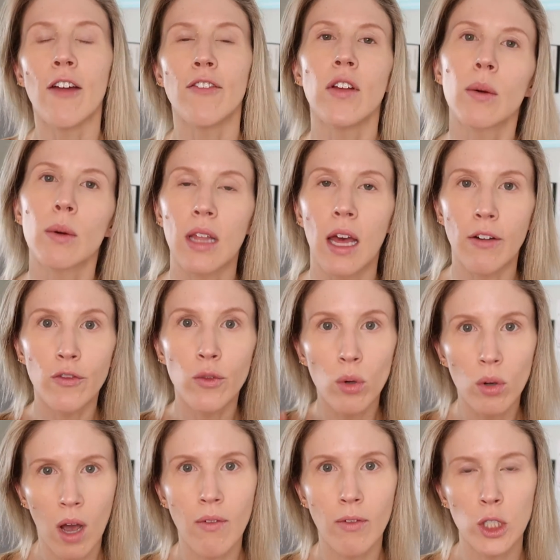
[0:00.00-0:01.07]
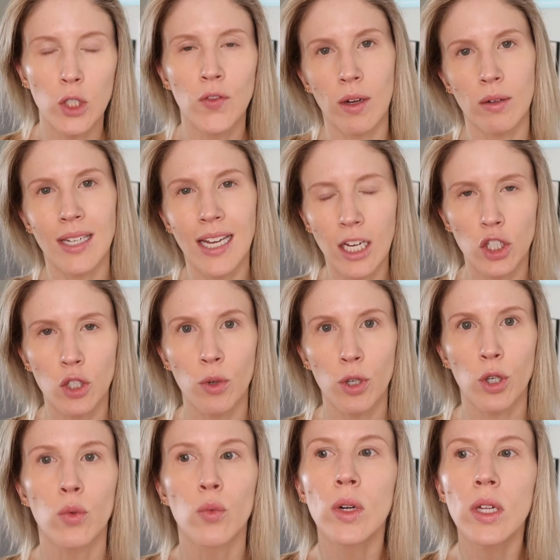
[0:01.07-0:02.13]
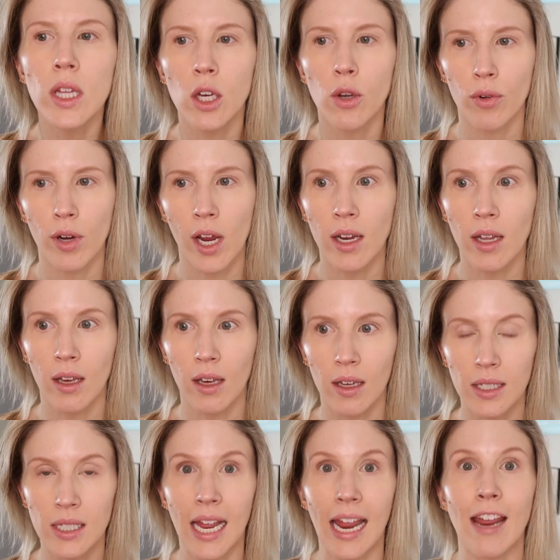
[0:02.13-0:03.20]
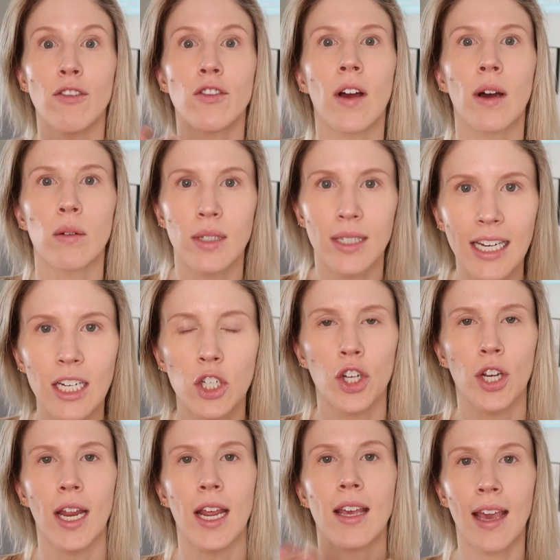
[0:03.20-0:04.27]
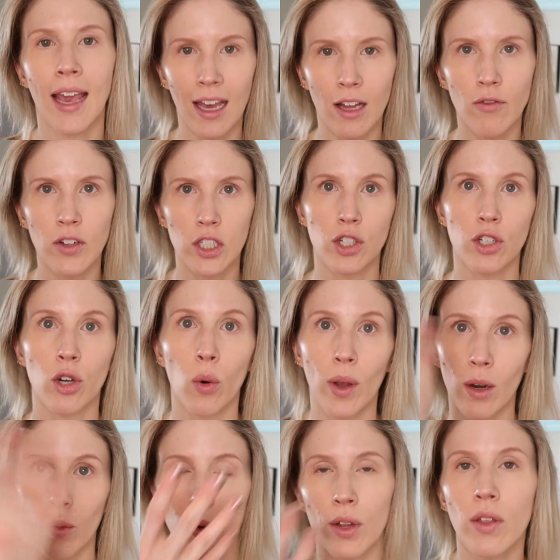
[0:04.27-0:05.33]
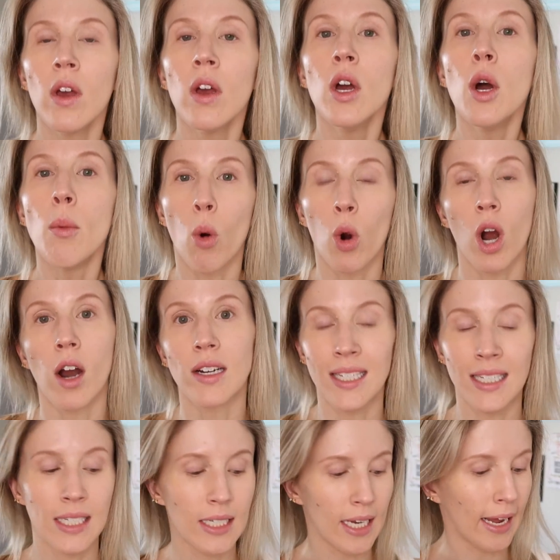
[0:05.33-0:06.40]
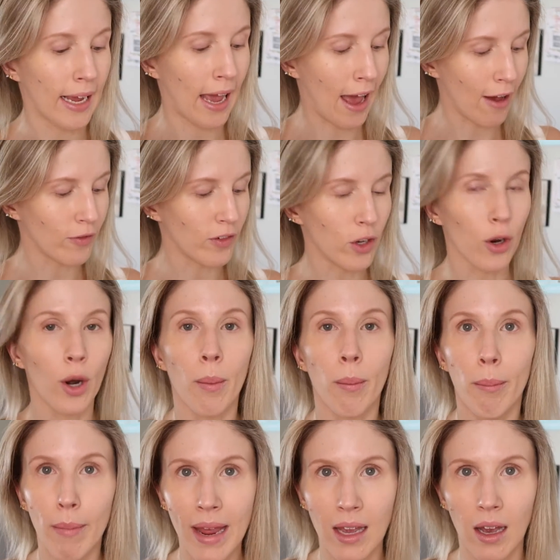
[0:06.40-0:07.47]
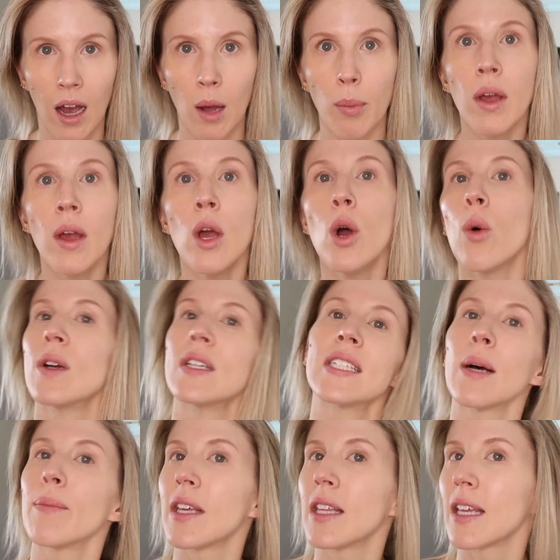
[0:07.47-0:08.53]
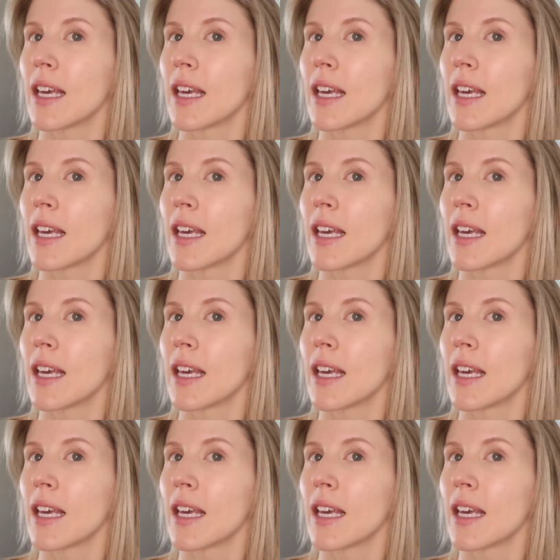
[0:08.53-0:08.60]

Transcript: I feel like with that full coverage foundation, what you're really creating is a foundation, a canvas to go in with more artistic, heavier makeup. With something